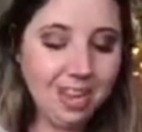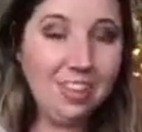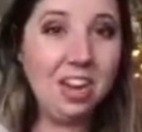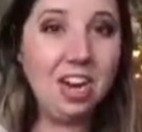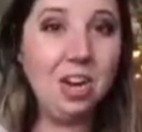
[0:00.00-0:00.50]

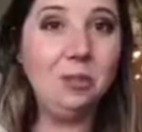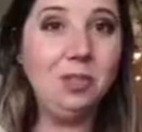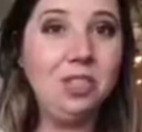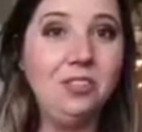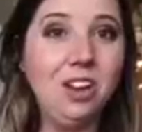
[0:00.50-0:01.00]
And then I go up
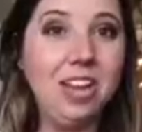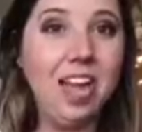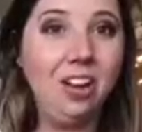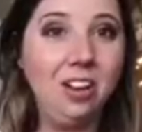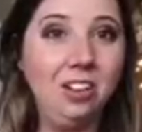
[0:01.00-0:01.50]
to their front
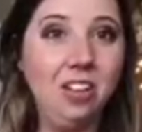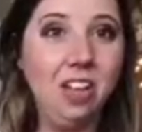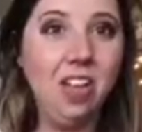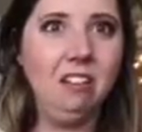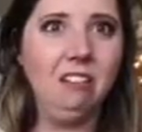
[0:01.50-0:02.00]
counter and they're
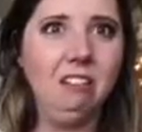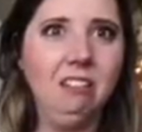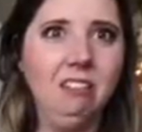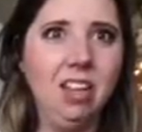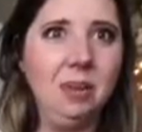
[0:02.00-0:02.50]
like,
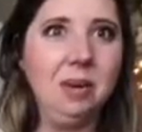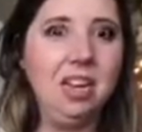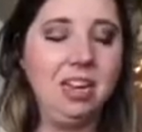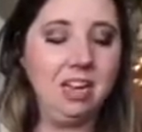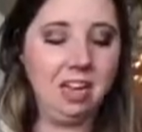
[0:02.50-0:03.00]
how
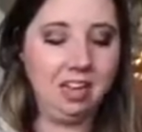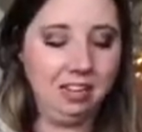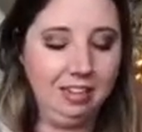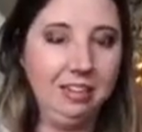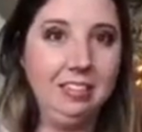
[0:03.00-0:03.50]
many
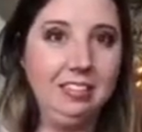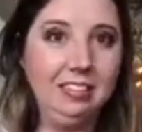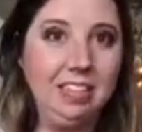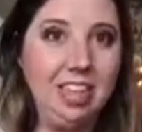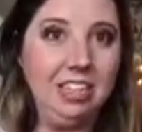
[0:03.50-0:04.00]

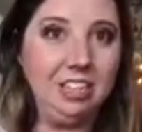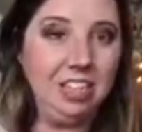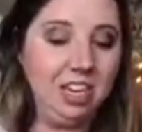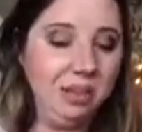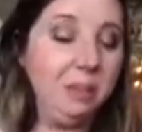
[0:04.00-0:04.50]
things are
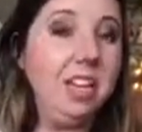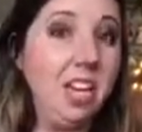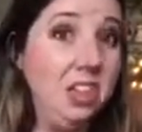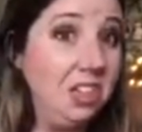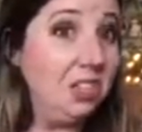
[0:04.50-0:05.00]
in here? I'm like,
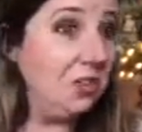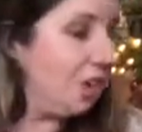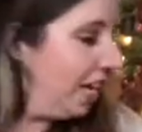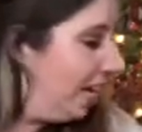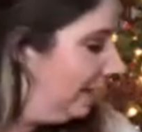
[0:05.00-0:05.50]
oh, there's
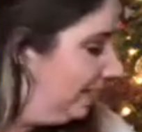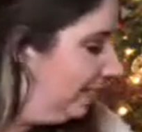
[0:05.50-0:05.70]
40.